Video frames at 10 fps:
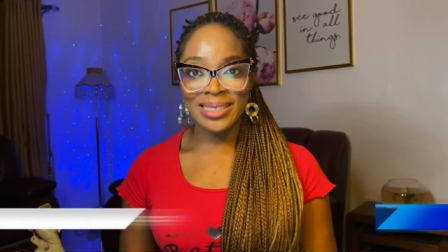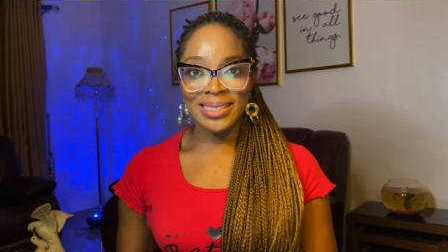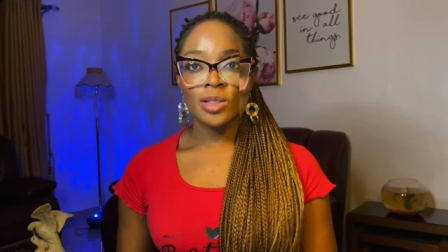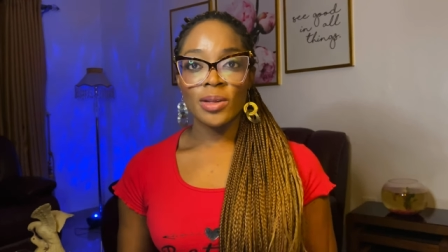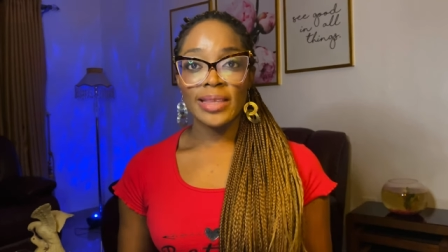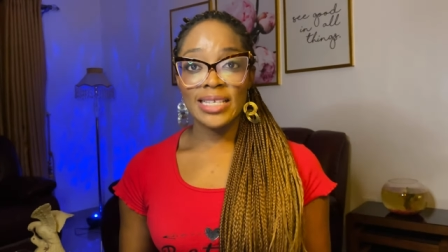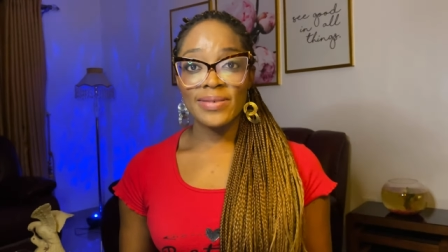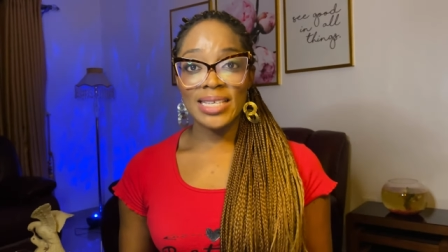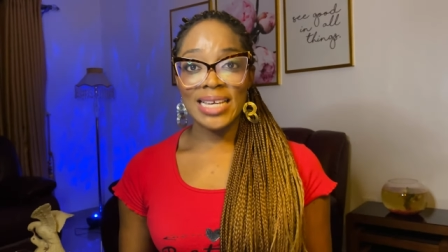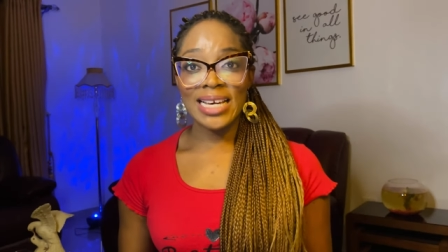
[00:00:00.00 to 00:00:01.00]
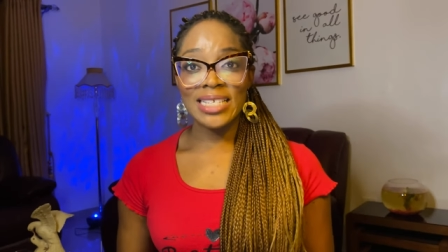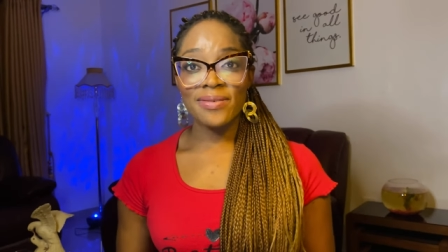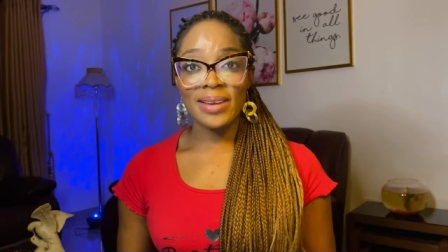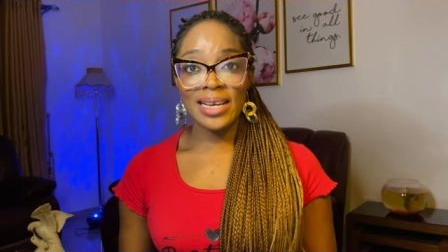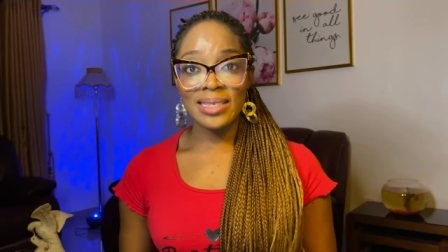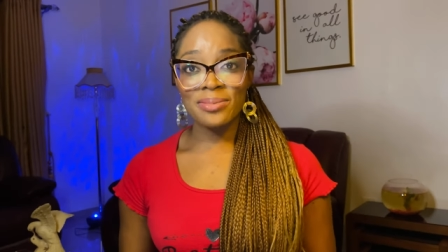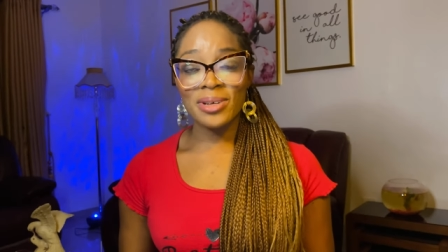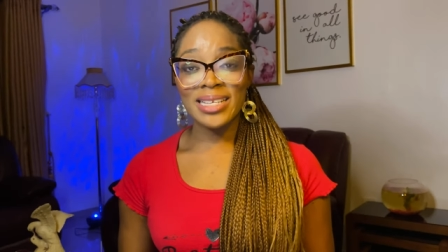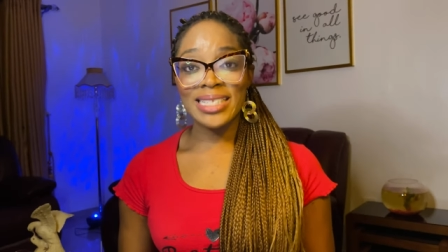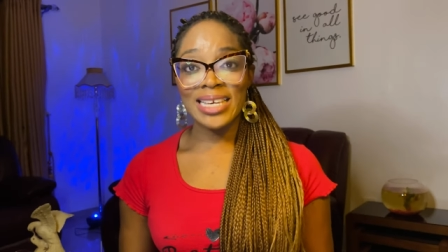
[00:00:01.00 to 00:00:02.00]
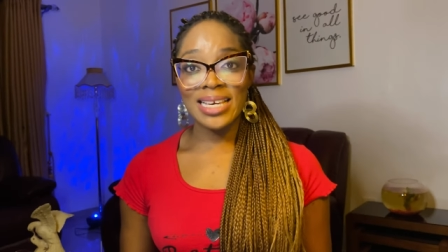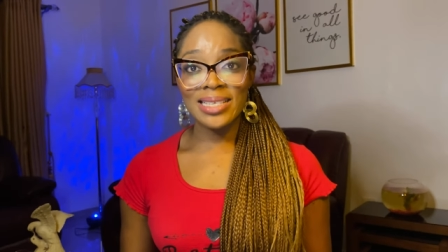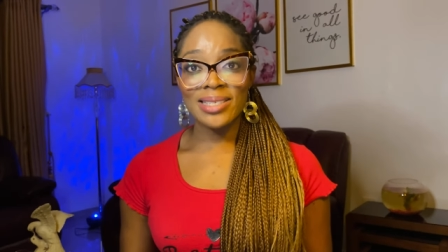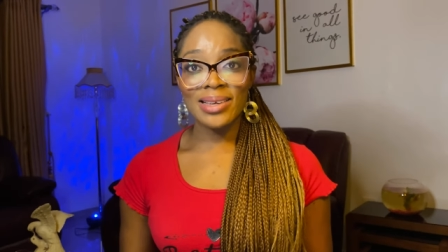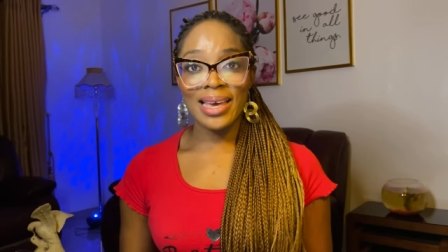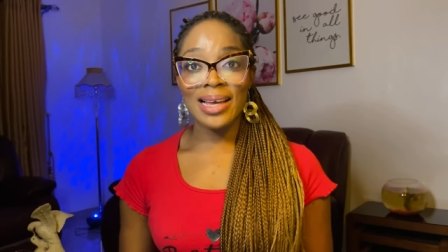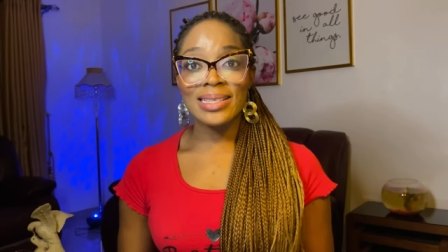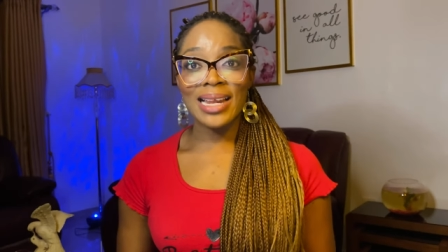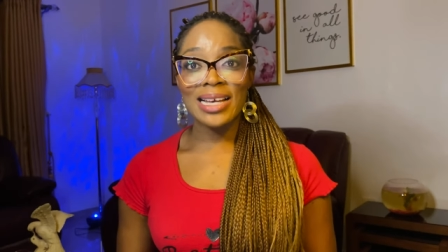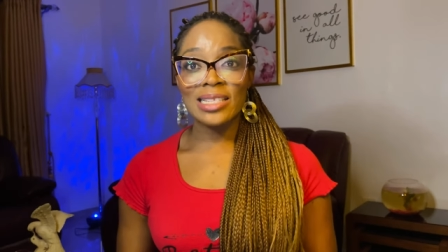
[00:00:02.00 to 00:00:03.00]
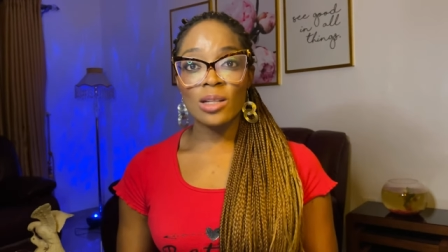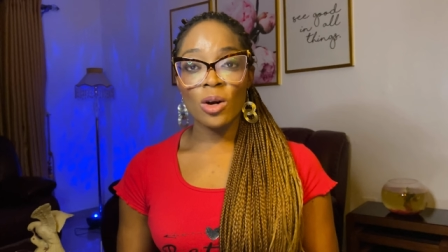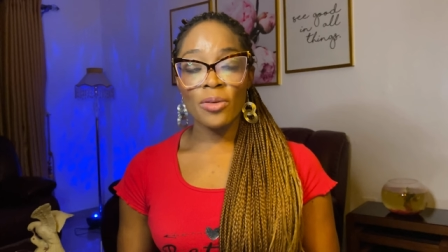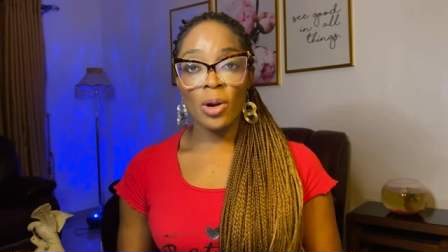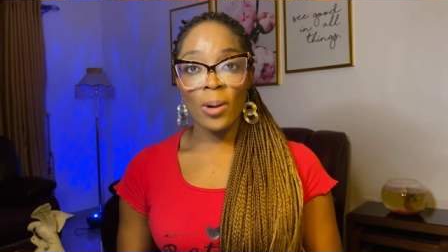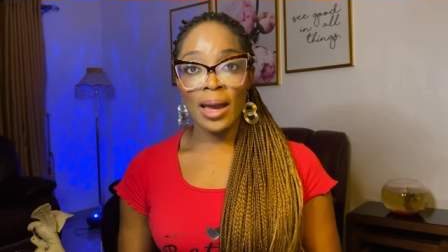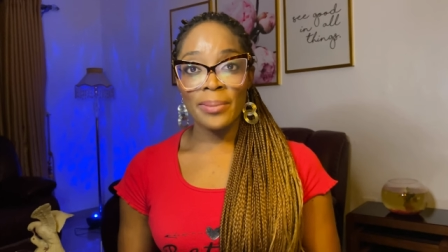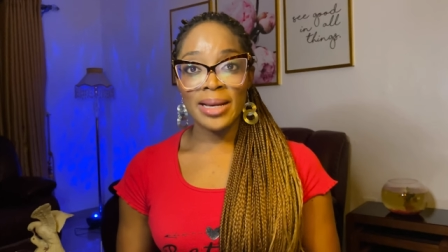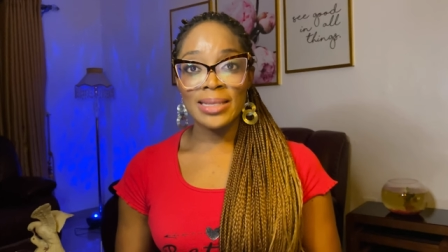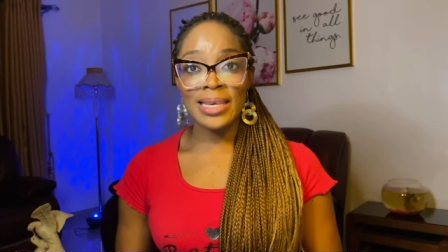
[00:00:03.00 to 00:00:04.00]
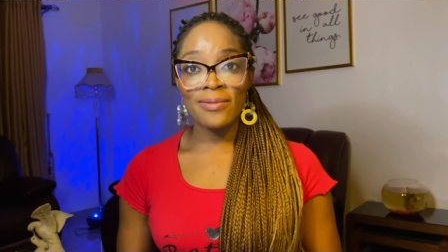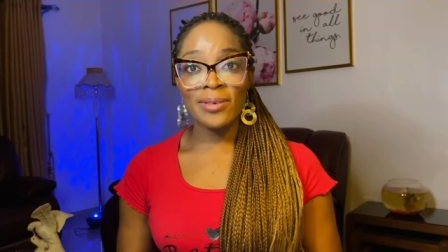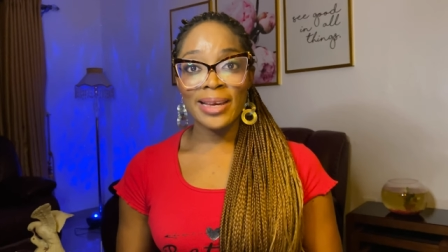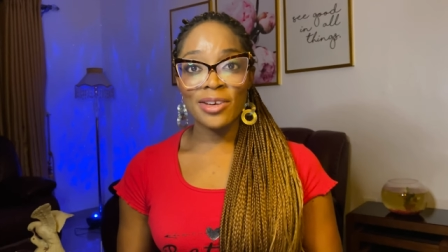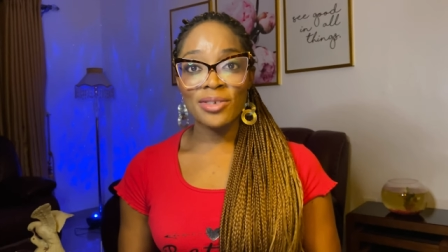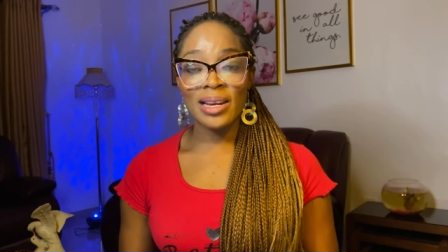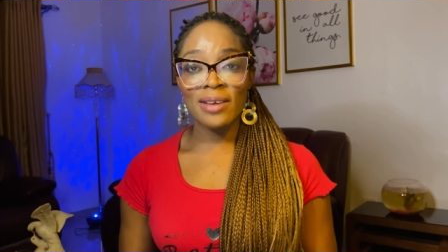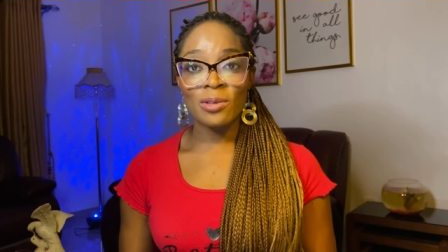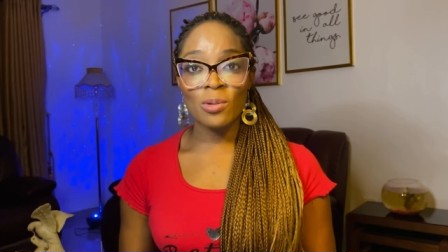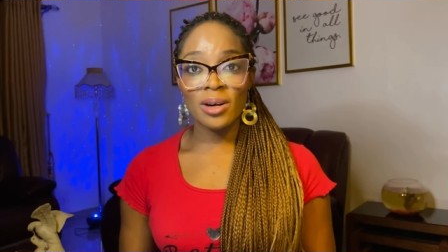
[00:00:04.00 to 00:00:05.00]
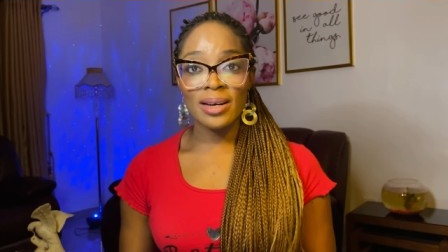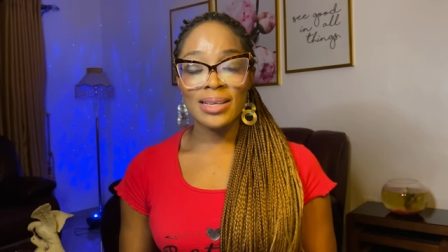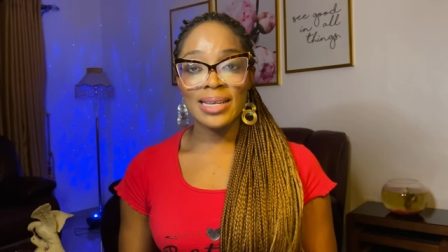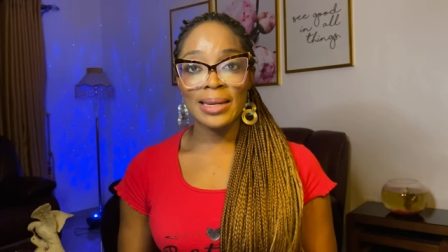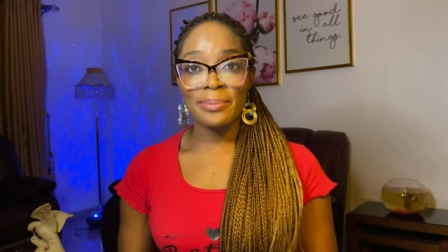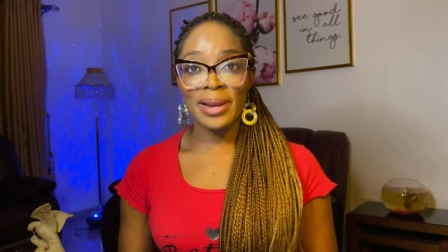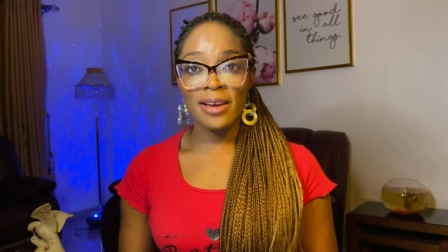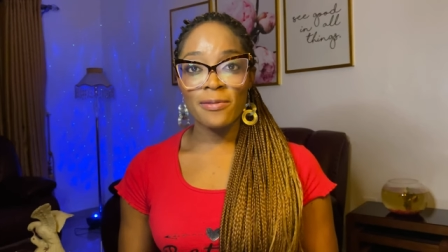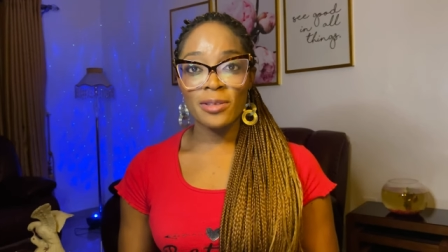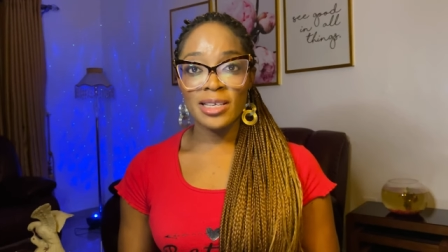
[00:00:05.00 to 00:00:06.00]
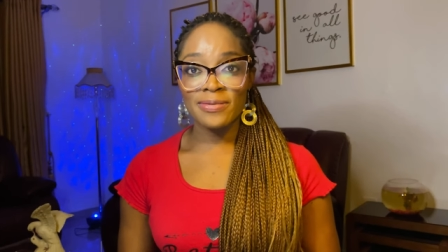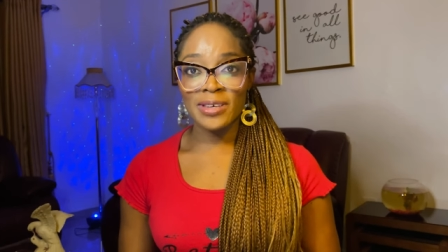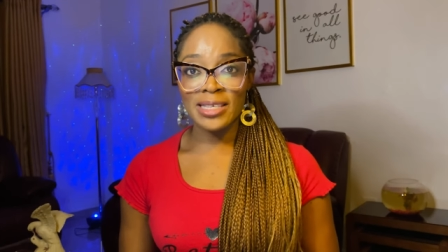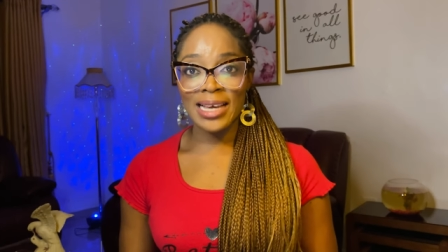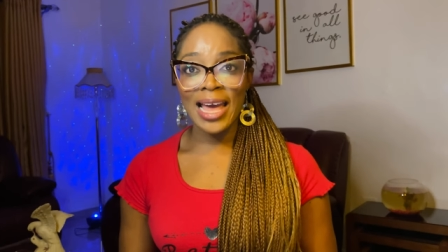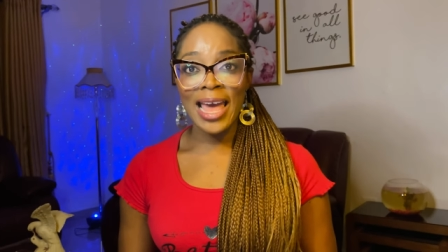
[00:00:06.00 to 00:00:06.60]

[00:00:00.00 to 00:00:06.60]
So this visa is flexible, it's easy to get, it has low requirements, even entry-level workers can apply for this visa,